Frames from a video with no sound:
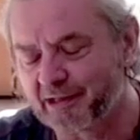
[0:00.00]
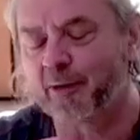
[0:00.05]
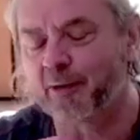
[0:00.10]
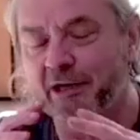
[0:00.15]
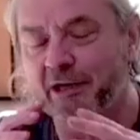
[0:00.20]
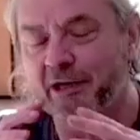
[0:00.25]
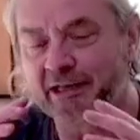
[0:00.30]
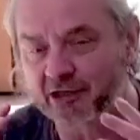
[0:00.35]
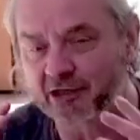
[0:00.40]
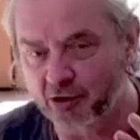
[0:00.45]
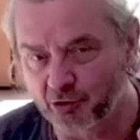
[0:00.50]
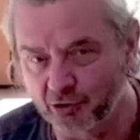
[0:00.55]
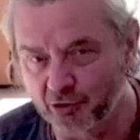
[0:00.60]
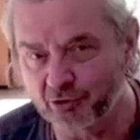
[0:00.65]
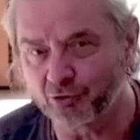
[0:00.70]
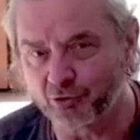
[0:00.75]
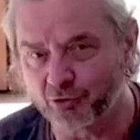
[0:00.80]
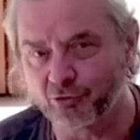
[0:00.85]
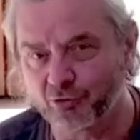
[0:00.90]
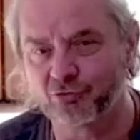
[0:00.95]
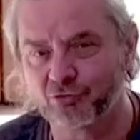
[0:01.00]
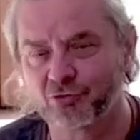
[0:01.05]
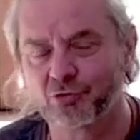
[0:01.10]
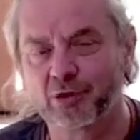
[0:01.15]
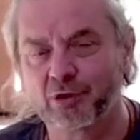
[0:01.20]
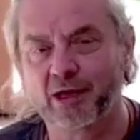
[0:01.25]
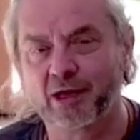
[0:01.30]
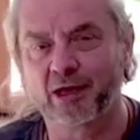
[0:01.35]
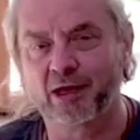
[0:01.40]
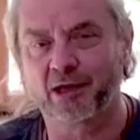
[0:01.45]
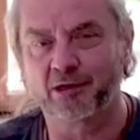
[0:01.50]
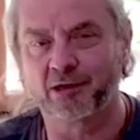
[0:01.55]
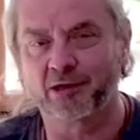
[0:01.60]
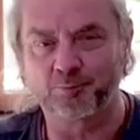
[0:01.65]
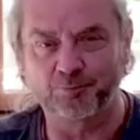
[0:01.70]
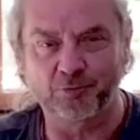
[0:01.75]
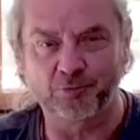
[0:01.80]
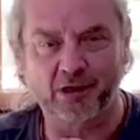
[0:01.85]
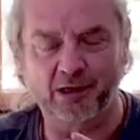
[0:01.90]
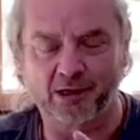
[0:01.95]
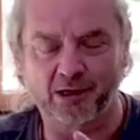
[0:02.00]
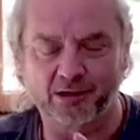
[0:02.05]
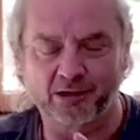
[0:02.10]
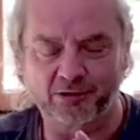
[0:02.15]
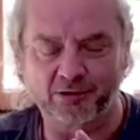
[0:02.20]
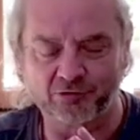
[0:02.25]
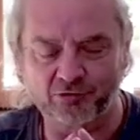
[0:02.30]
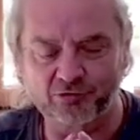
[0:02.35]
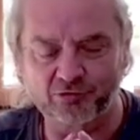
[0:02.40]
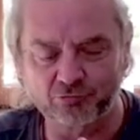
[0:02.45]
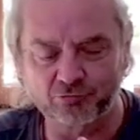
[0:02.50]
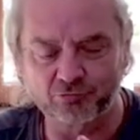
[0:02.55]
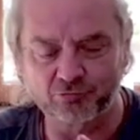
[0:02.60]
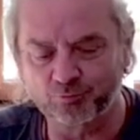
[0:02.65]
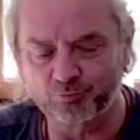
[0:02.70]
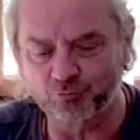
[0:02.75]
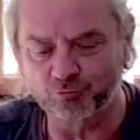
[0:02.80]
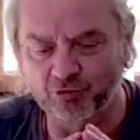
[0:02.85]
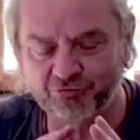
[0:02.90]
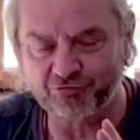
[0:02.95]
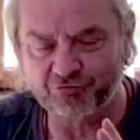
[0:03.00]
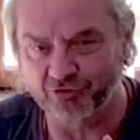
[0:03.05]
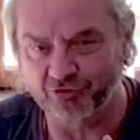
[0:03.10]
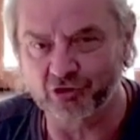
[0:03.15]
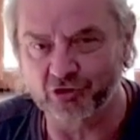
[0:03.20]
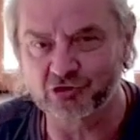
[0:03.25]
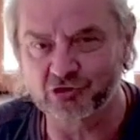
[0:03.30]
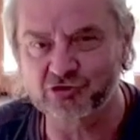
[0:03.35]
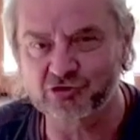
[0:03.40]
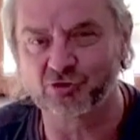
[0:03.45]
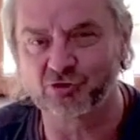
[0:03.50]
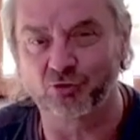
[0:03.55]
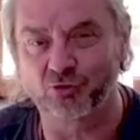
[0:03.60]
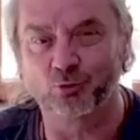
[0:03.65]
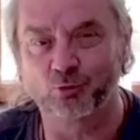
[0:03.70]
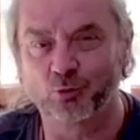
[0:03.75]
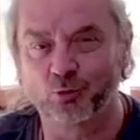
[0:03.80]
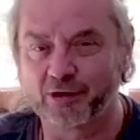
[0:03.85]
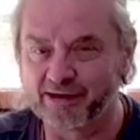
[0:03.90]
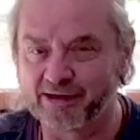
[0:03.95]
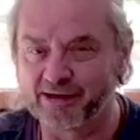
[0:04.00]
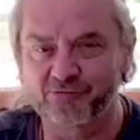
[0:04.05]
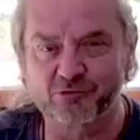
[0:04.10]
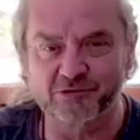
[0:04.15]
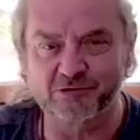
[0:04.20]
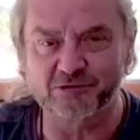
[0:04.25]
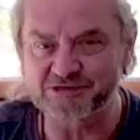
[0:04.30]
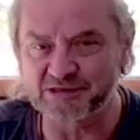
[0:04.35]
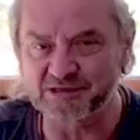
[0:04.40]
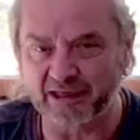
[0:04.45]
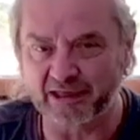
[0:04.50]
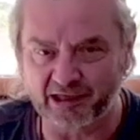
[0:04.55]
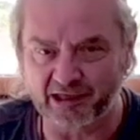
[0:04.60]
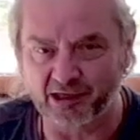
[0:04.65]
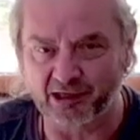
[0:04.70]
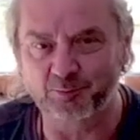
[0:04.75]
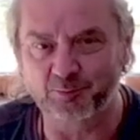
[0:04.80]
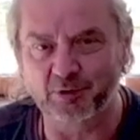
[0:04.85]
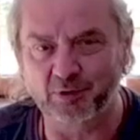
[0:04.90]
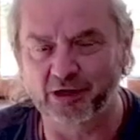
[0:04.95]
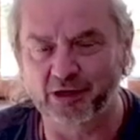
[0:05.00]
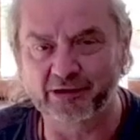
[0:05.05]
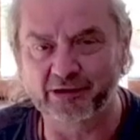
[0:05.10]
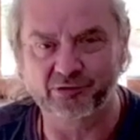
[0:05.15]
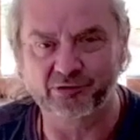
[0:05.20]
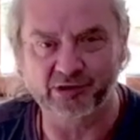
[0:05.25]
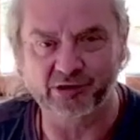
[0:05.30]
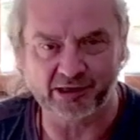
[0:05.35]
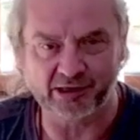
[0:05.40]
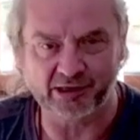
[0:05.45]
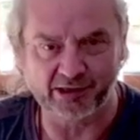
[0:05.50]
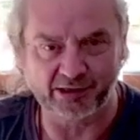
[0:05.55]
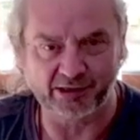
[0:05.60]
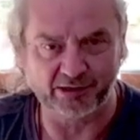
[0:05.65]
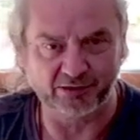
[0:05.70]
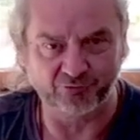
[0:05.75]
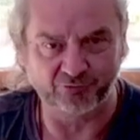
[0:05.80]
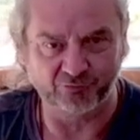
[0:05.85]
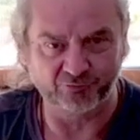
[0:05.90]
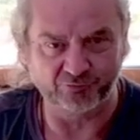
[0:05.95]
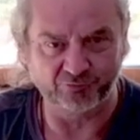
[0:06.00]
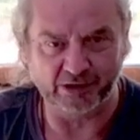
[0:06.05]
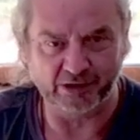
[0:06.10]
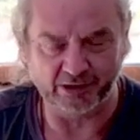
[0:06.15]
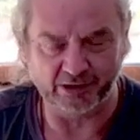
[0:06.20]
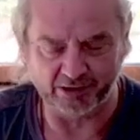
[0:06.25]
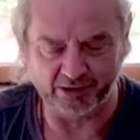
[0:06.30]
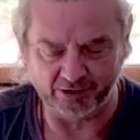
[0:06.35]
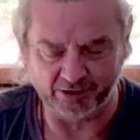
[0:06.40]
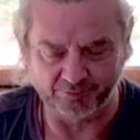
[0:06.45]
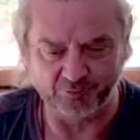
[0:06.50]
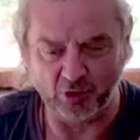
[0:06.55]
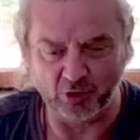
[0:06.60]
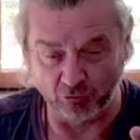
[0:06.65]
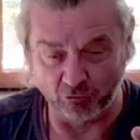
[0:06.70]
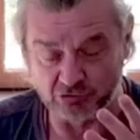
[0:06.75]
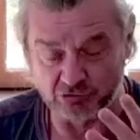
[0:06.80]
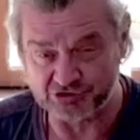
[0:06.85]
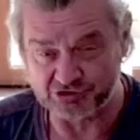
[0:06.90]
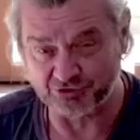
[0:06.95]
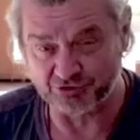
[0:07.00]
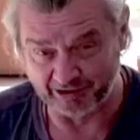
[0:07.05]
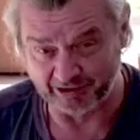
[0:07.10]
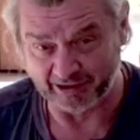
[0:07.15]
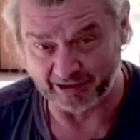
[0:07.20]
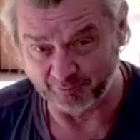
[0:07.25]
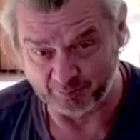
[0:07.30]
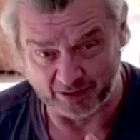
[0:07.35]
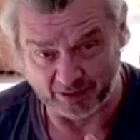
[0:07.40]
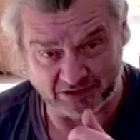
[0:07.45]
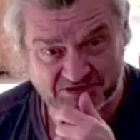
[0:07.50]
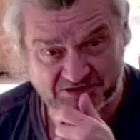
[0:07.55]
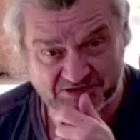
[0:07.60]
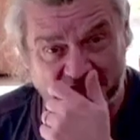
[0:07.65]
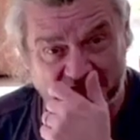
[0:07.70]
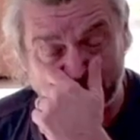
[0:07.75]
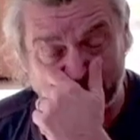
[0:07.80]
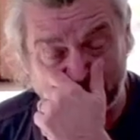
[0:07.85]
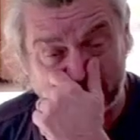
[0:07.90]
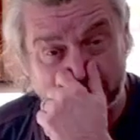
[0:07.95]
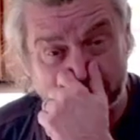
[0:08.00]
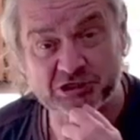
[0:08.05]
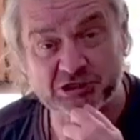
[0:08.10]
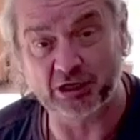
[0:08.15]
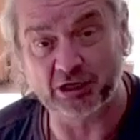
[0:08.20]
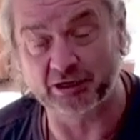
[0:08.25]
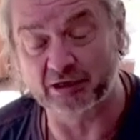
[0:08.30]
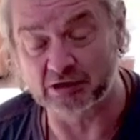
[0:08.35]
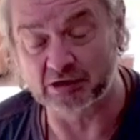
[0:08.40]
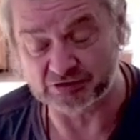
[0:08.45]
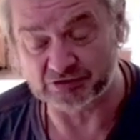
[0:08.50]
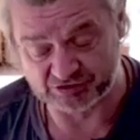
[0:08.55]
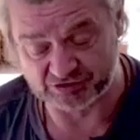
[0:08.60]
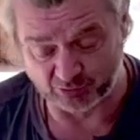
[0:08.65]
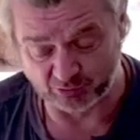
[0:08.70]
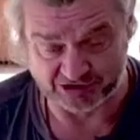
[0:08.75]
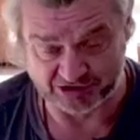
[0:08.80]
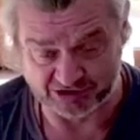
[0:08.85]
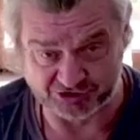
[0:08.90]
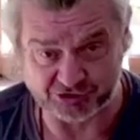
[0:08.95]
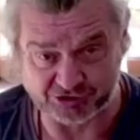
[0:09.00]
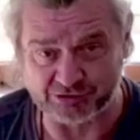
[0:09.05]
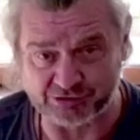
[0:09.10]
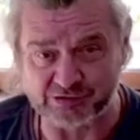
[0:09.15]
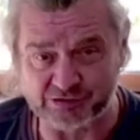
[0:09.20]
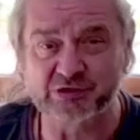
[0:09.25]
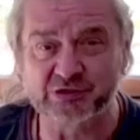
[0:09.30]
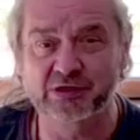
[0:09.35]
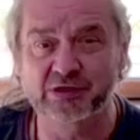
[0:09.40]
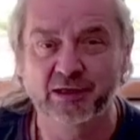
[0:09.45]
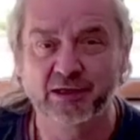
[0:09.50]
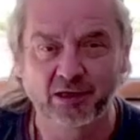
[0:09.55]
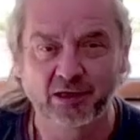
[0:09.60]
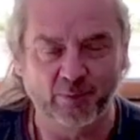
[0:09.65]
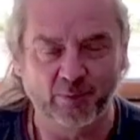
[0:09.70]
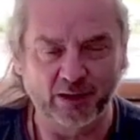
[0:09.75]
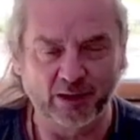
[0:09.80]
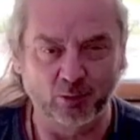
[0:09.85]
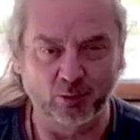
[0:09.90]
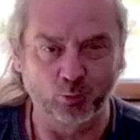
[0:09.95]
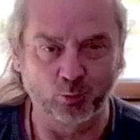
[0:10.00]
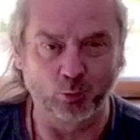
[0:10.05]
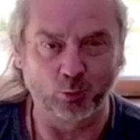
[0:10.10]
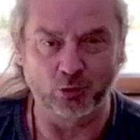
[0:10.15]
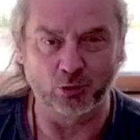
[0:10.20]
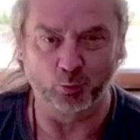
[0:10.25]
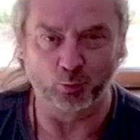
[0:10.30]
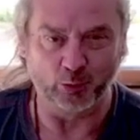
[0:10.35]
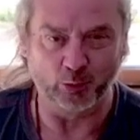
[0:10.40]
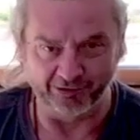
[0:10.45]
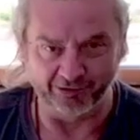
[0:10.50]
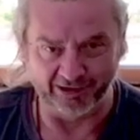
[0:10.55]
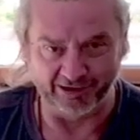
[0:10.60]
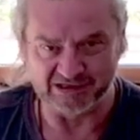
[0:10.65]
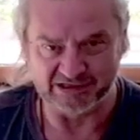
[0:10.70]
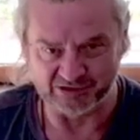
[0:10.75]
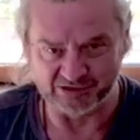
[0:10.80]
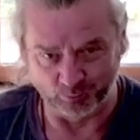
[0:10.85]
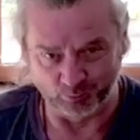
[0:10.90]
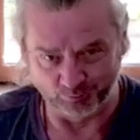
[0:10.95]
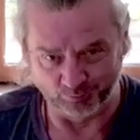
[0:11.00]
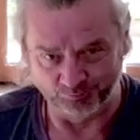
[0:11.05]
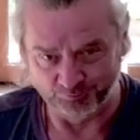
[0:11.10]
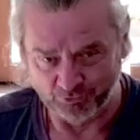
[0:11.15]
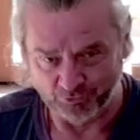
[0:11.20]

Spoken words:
will include and refer to whatever is needed by the on-screen participants. I ask questions about what, where you're at and